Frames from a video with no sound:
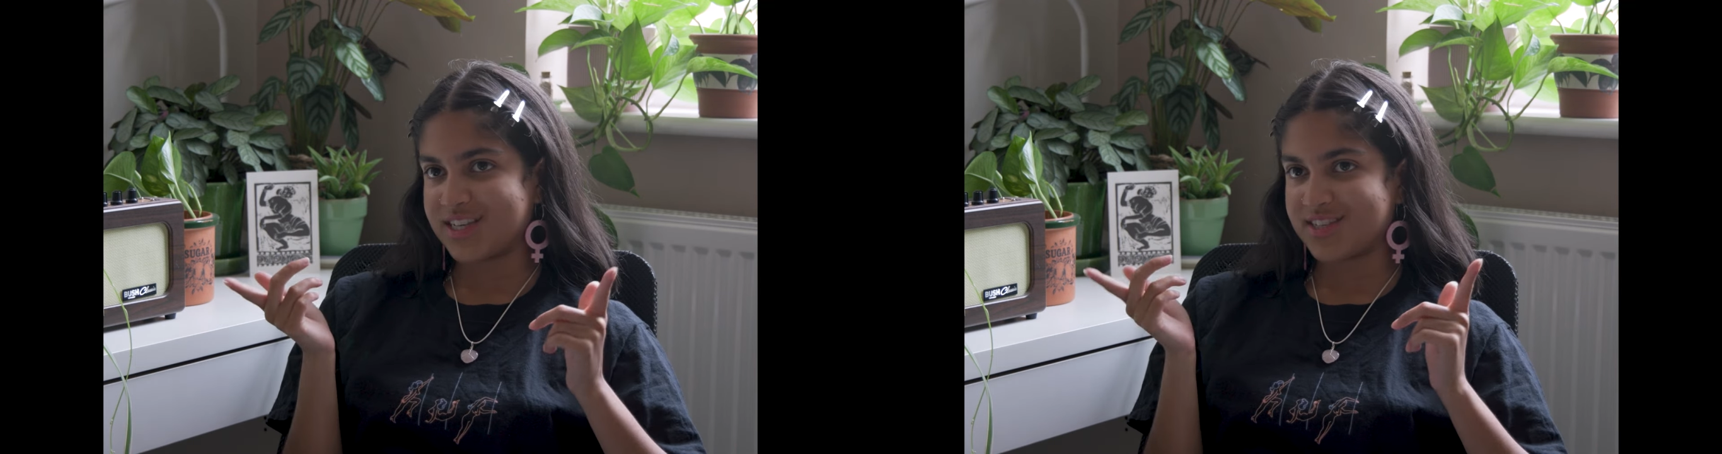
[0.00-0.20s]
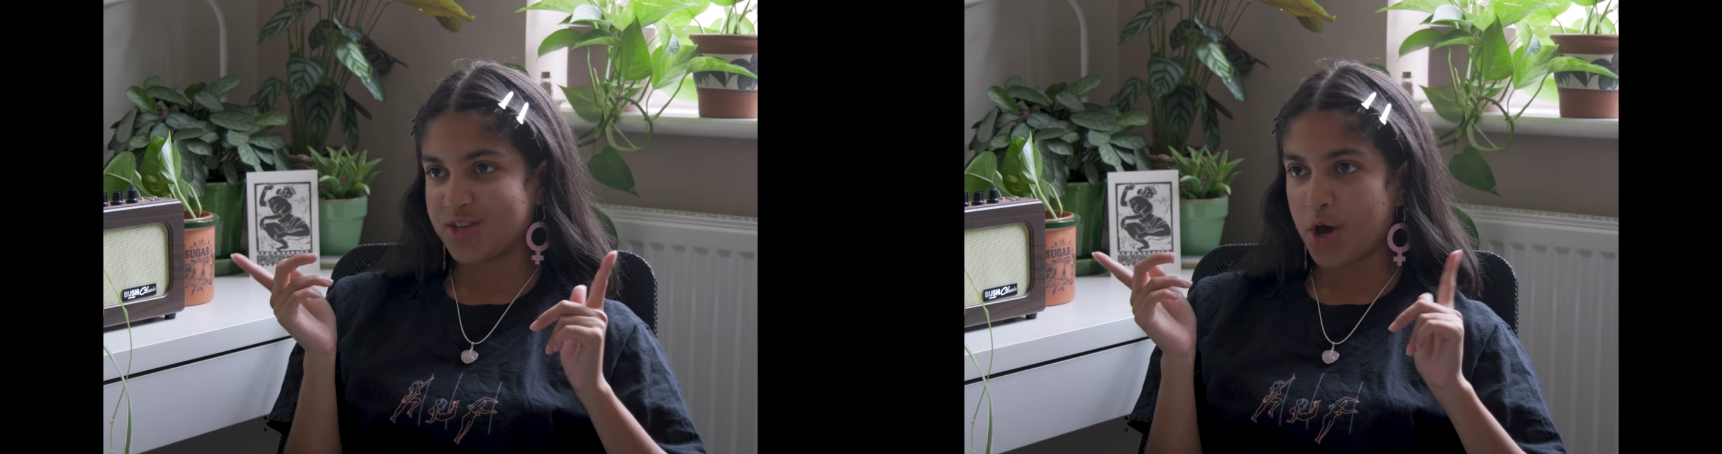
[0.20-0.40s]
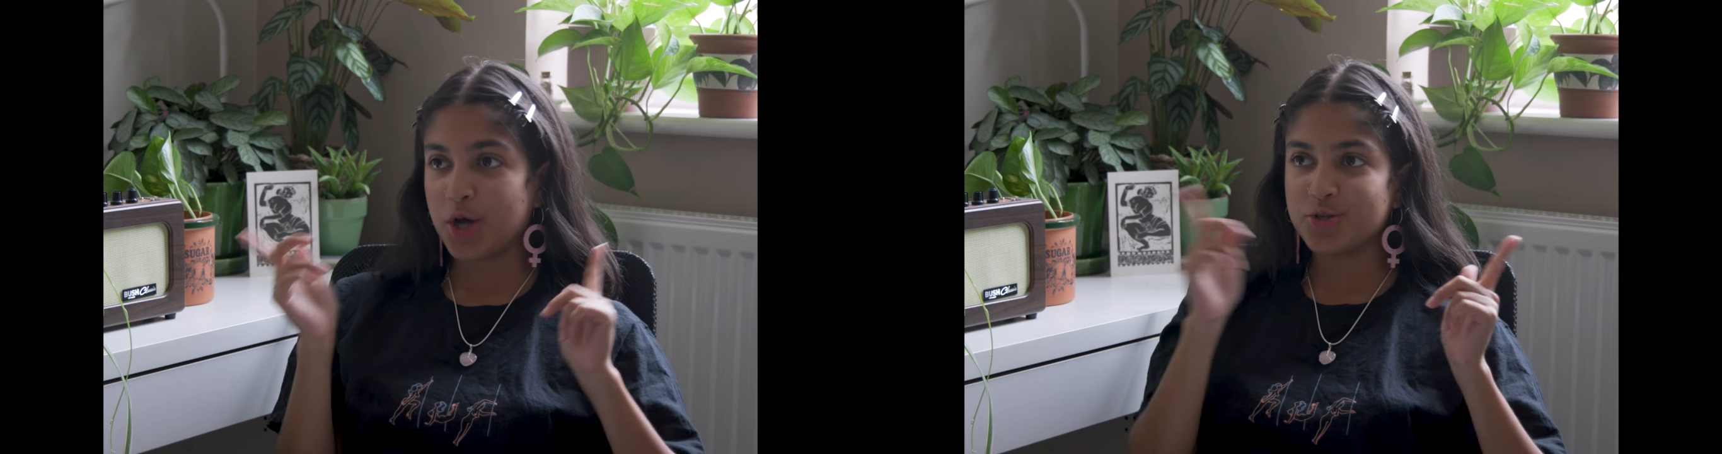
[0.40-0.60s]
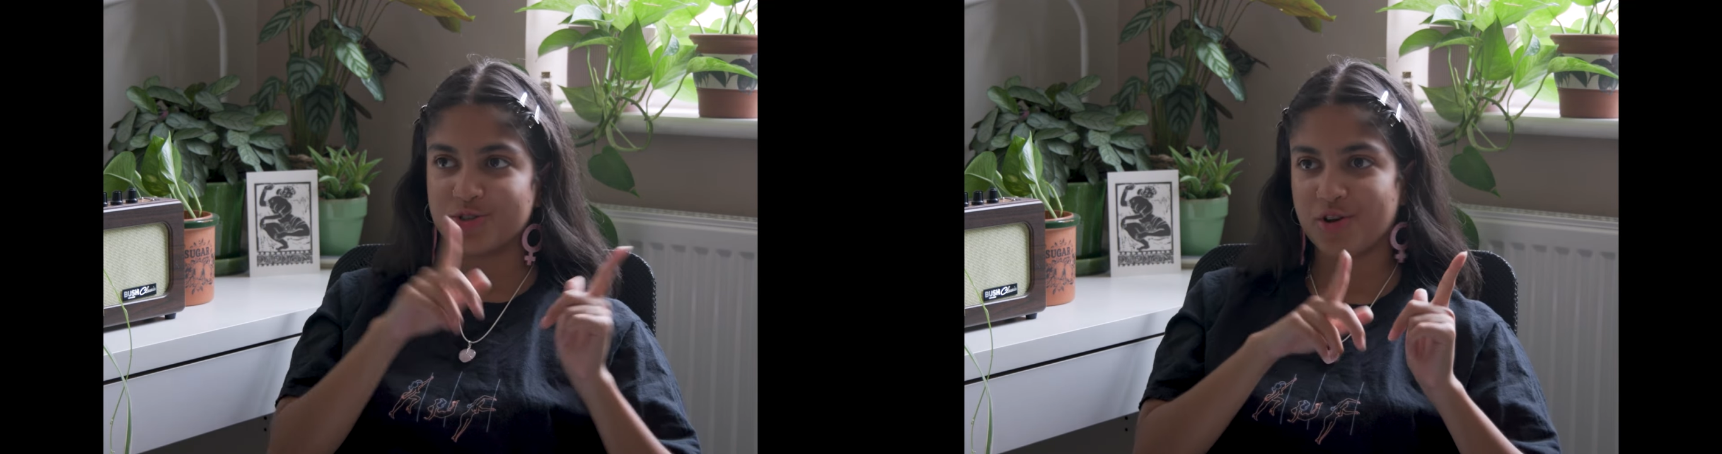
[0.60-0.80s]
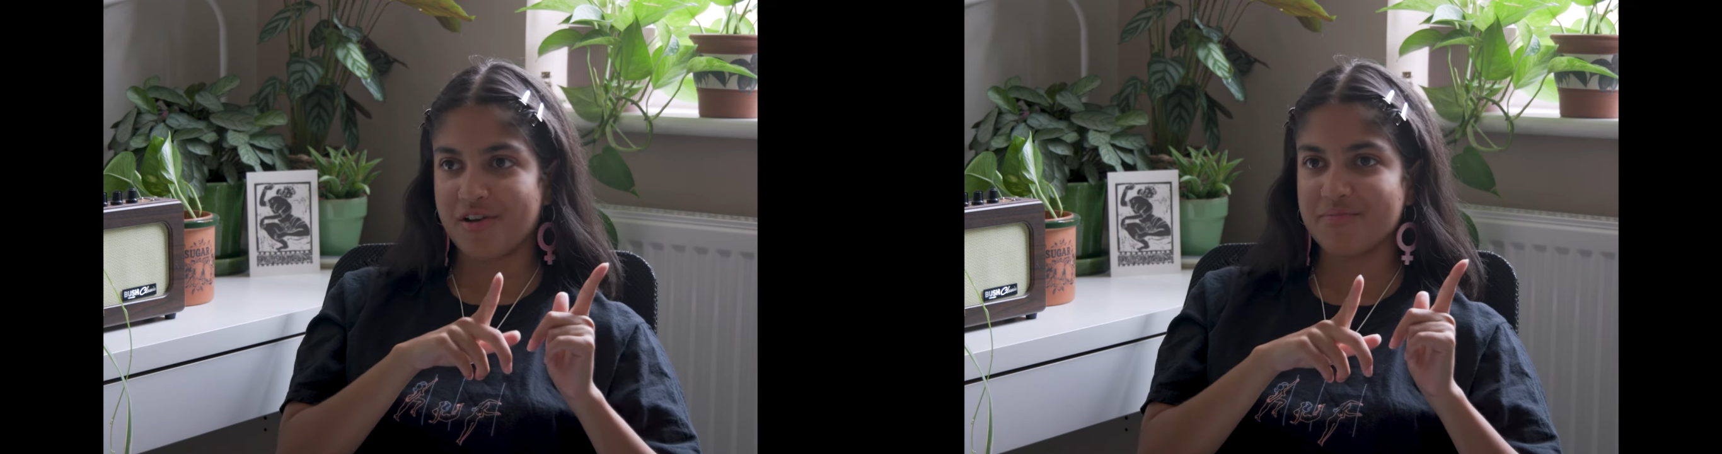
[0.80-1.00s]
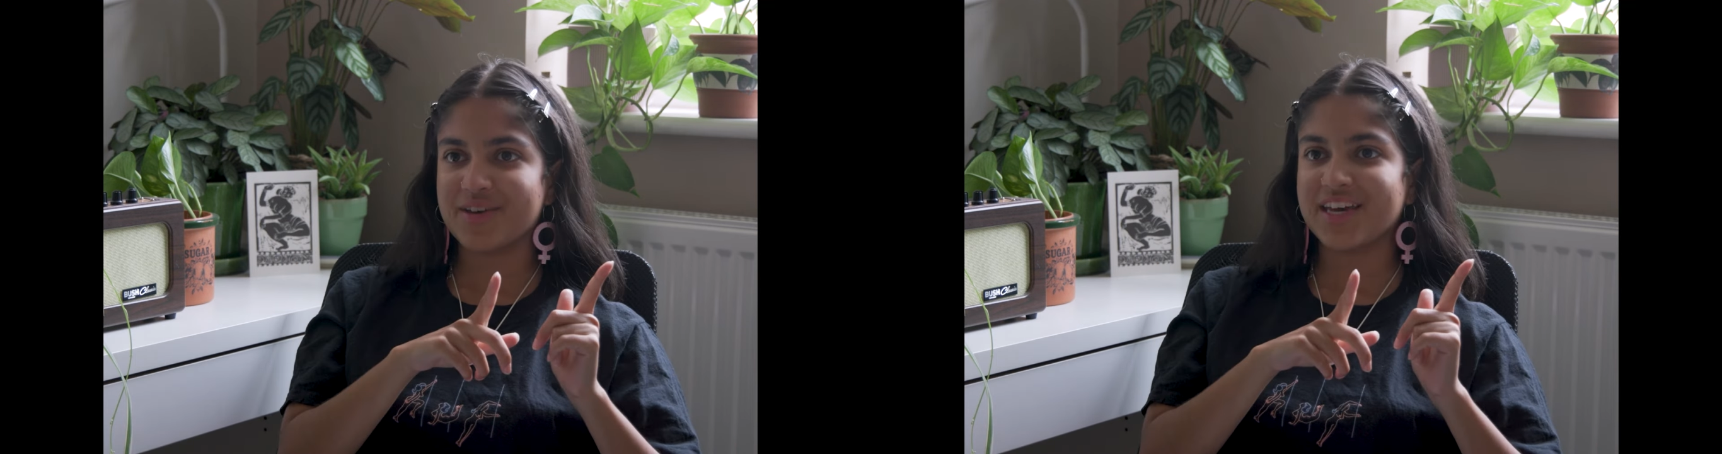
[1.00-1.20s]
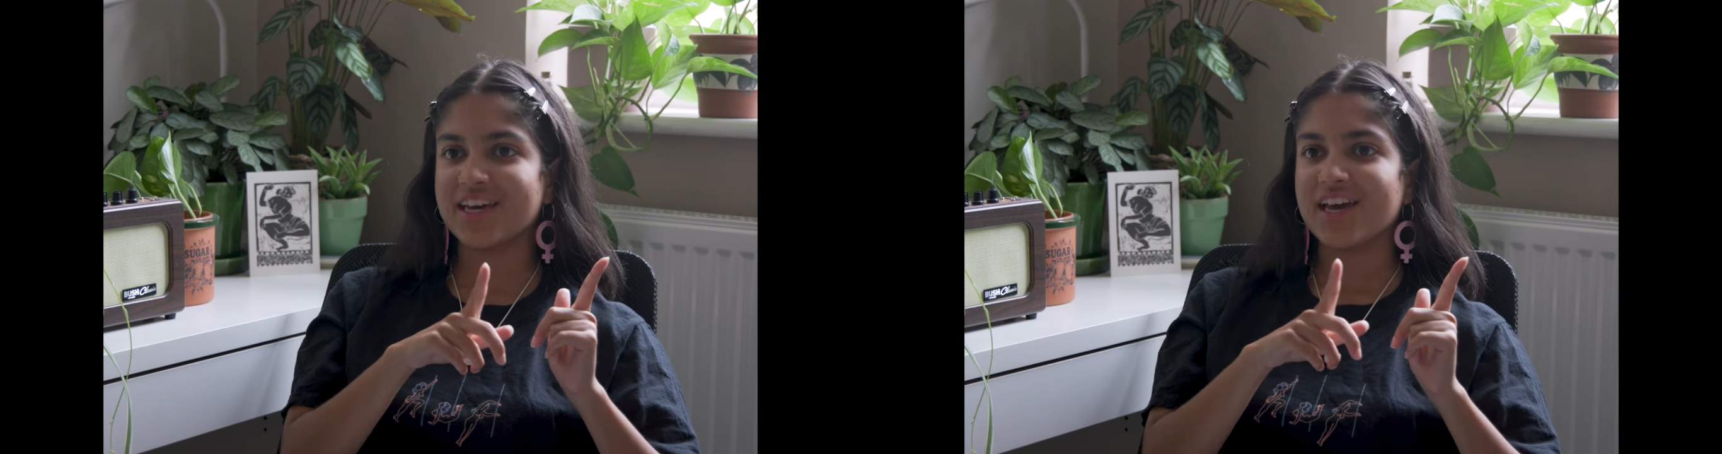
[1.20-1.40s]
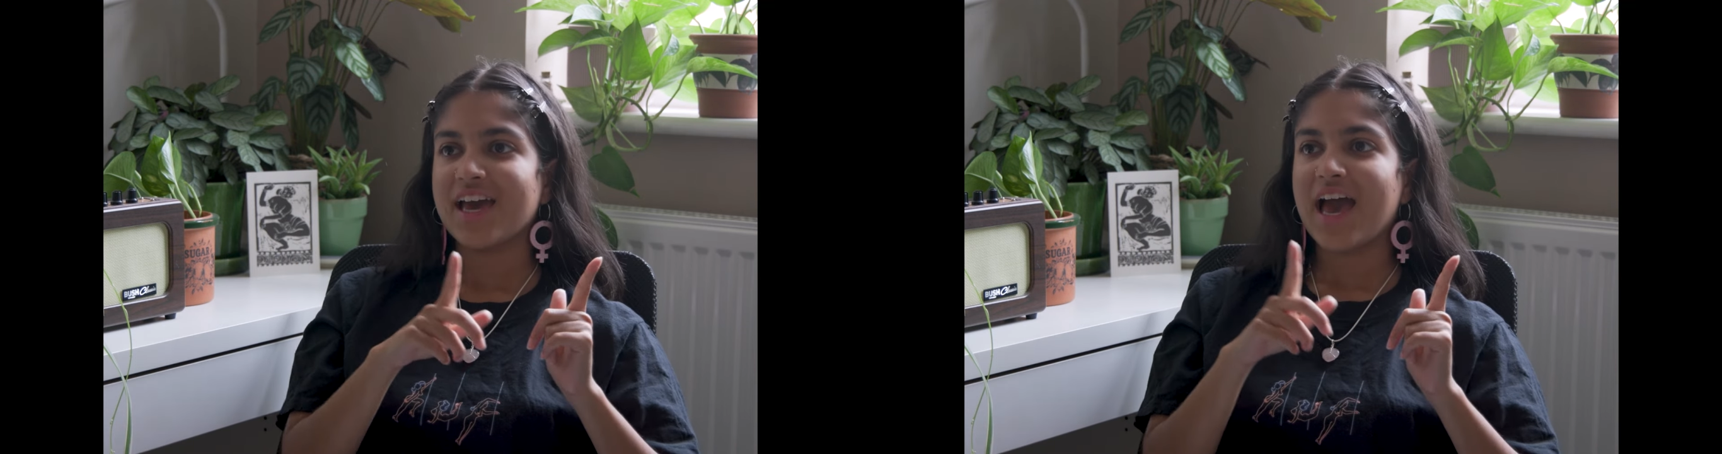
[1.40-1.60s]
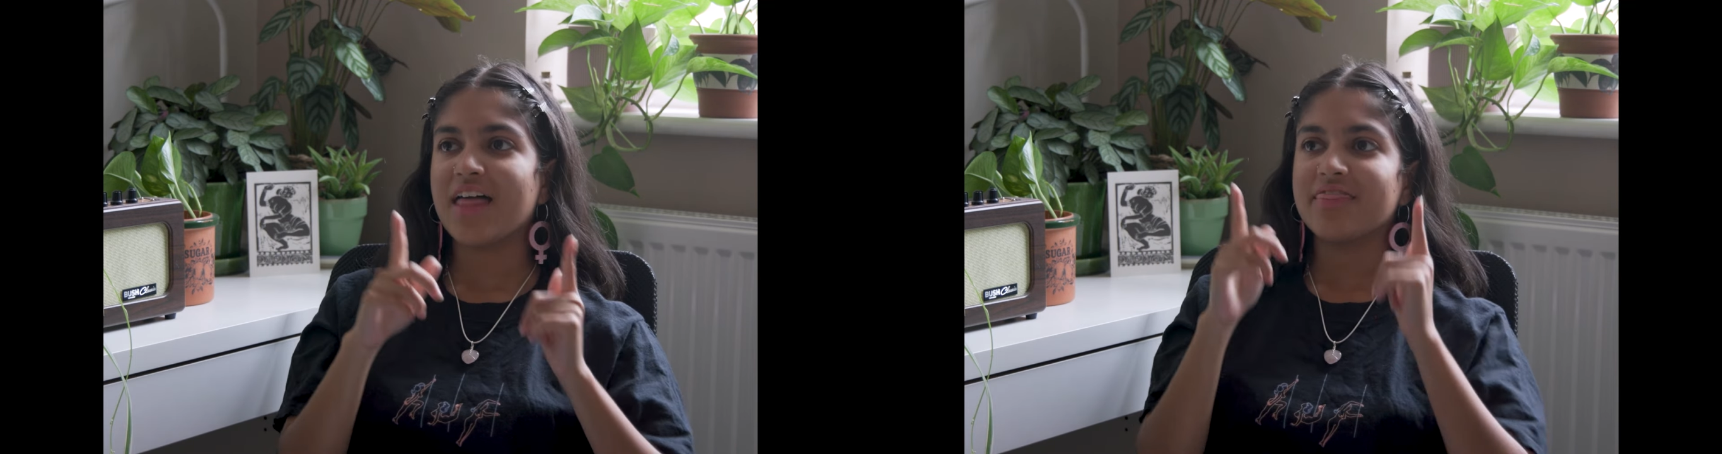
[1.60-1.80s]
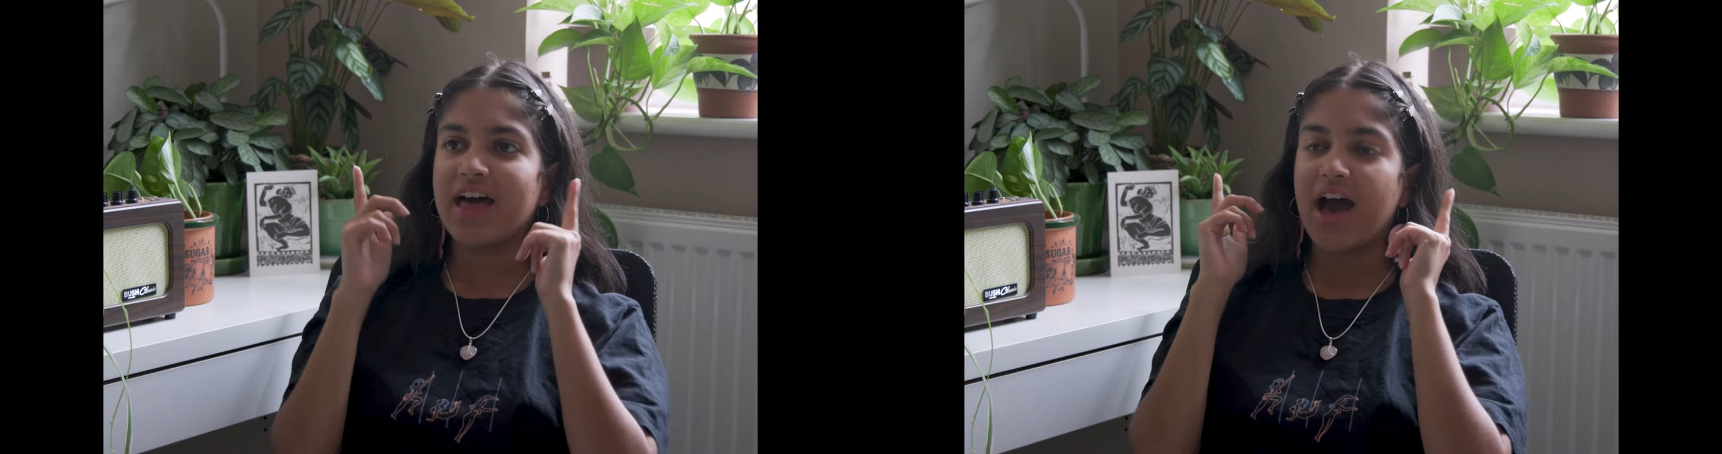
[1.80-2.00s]
is 100 RMB,
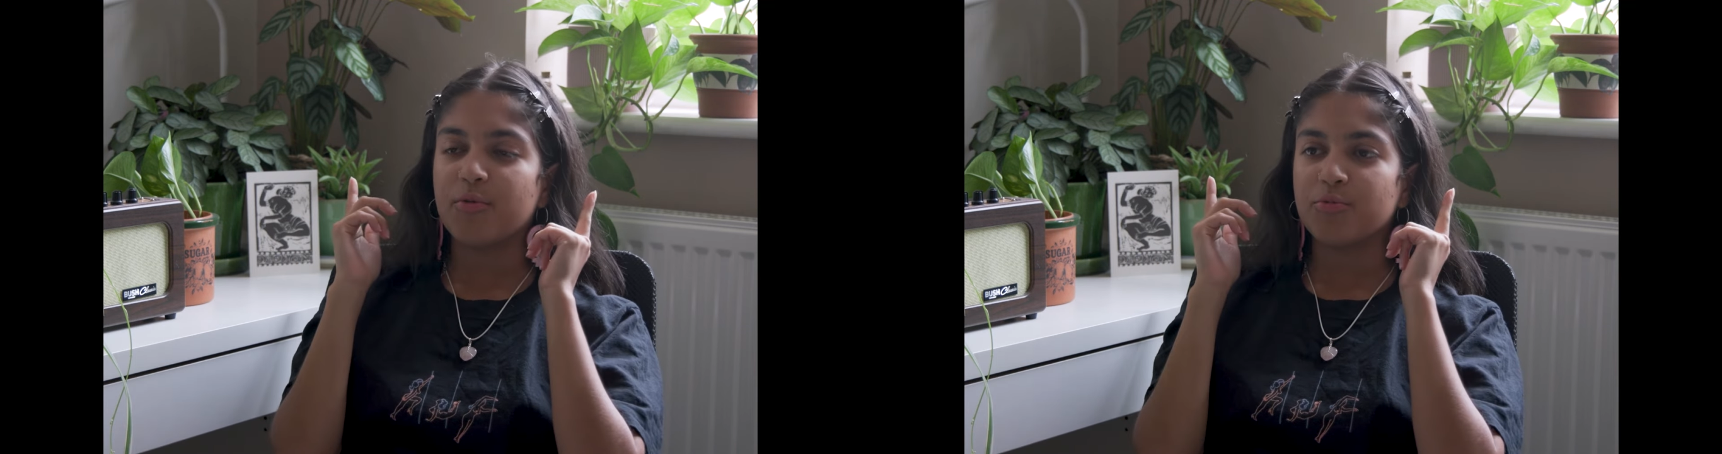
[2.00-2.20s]
and that